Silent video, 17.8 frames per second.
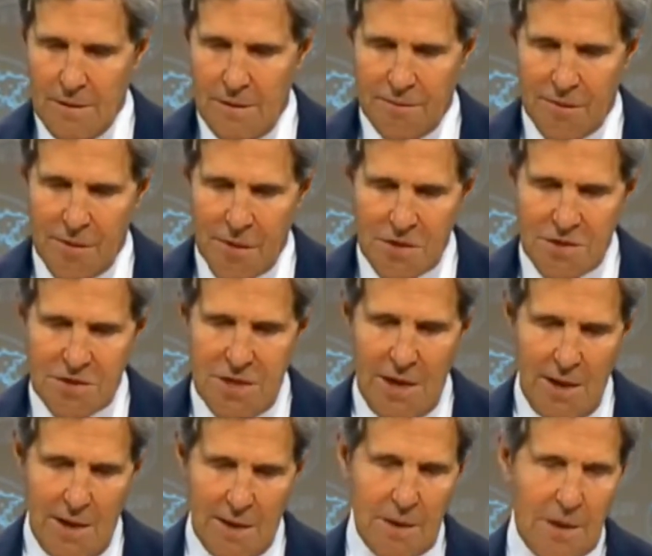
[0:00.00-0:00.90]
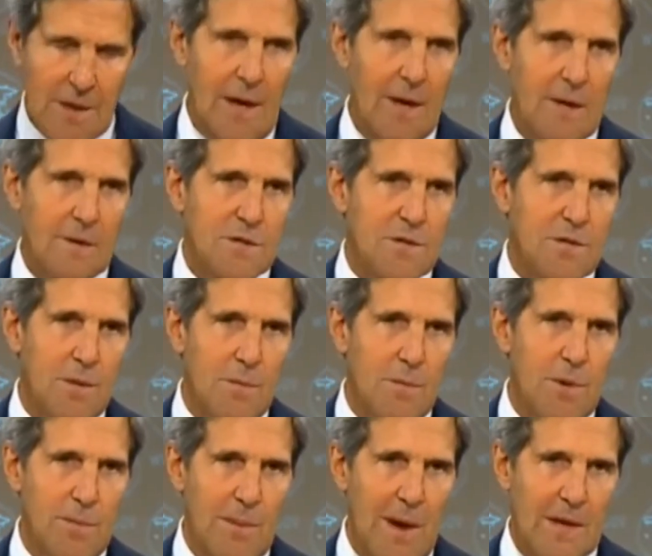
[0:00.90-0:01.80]
the firsthand accounts
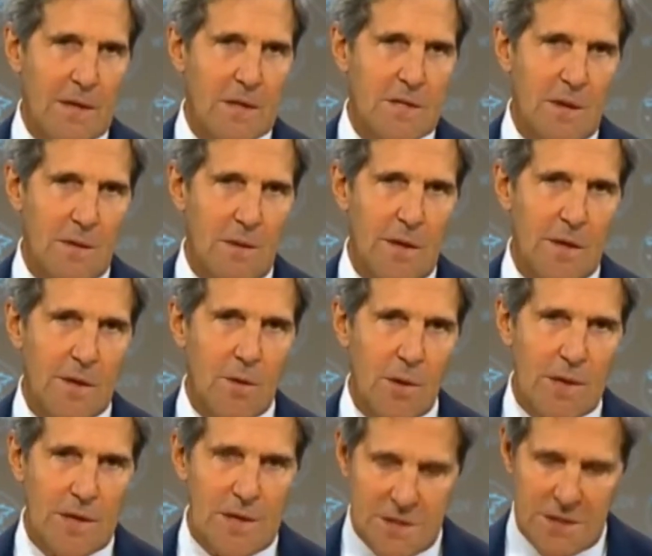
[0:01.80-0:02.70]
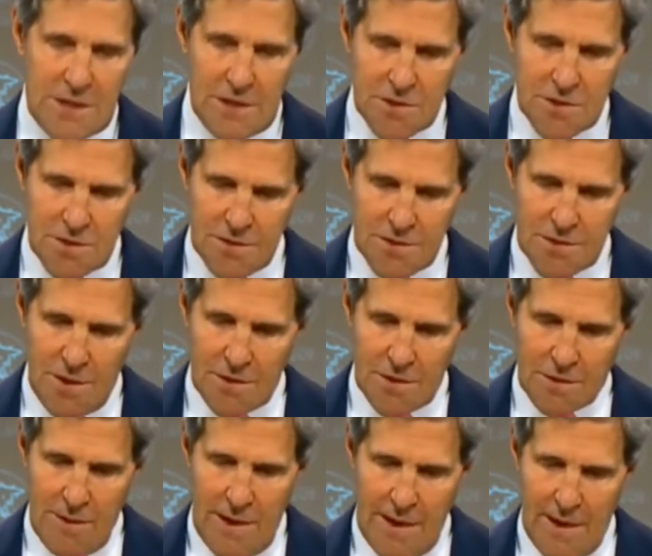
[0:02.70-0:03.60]
from humanitarian organizations
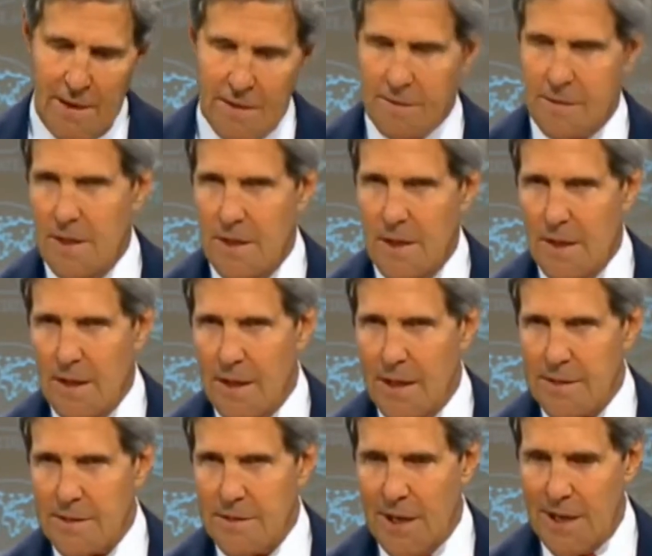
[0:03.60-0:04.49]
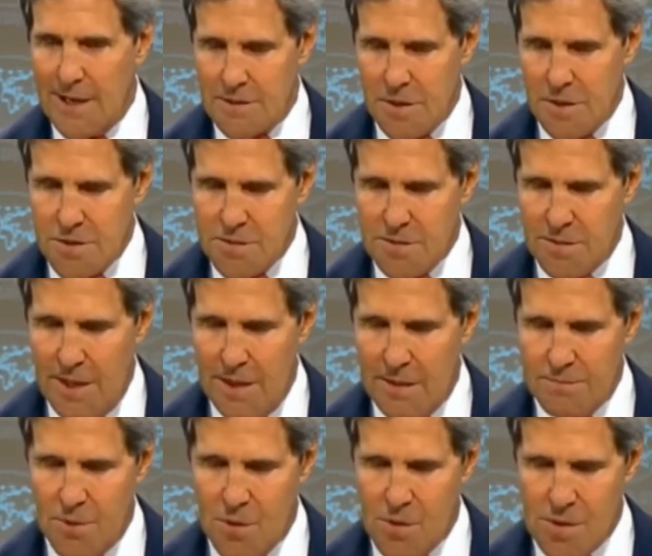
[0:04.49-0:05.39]
on the ground, like Doctors
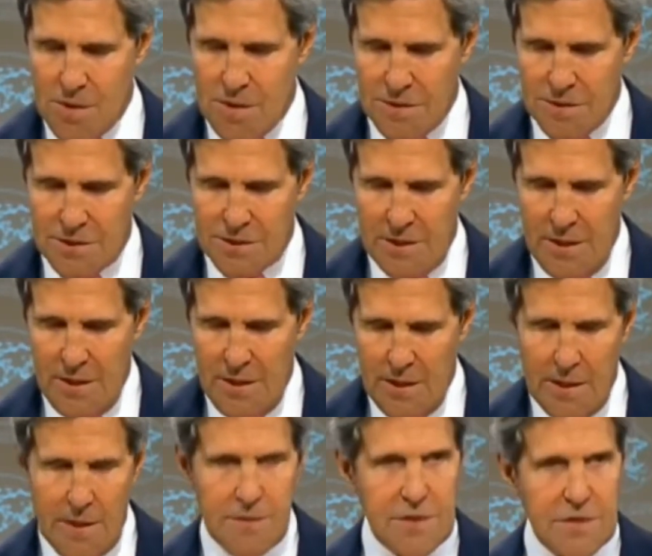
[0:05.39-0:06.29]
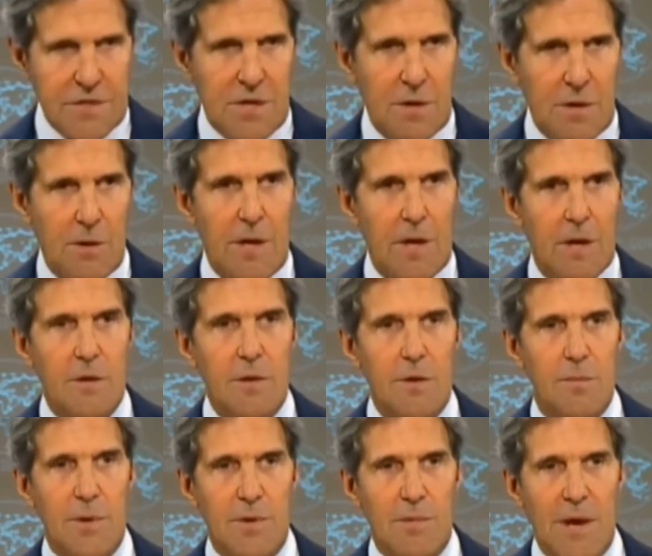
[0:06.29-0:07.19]
Without Borders and the Syria
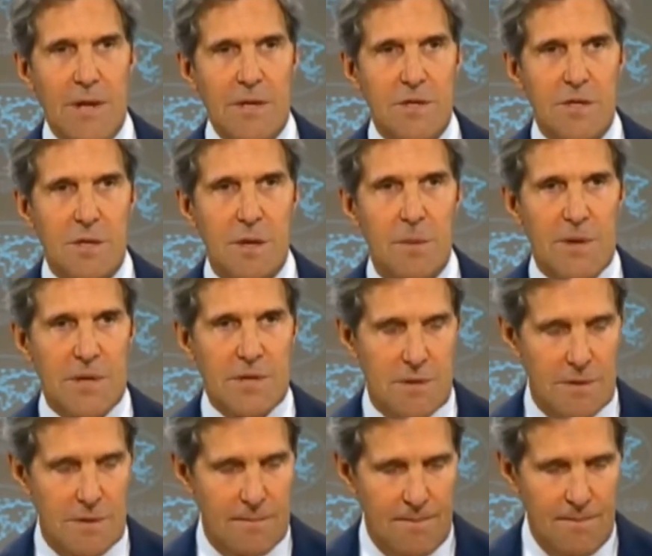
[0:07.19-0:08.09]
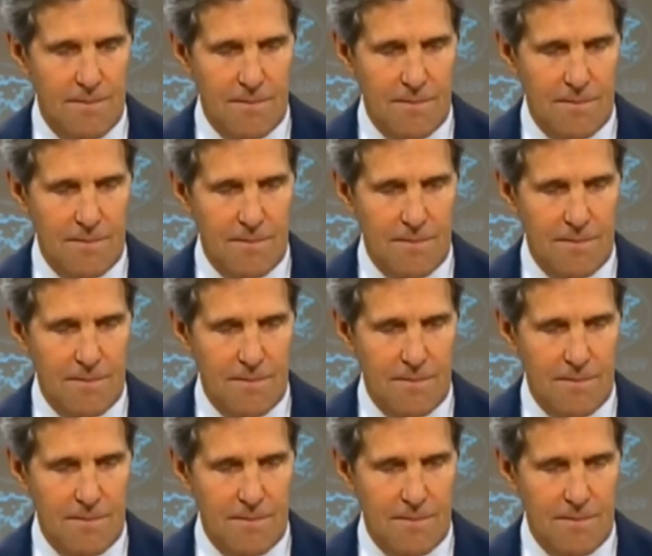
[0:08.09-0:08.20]
Human Rights Commission.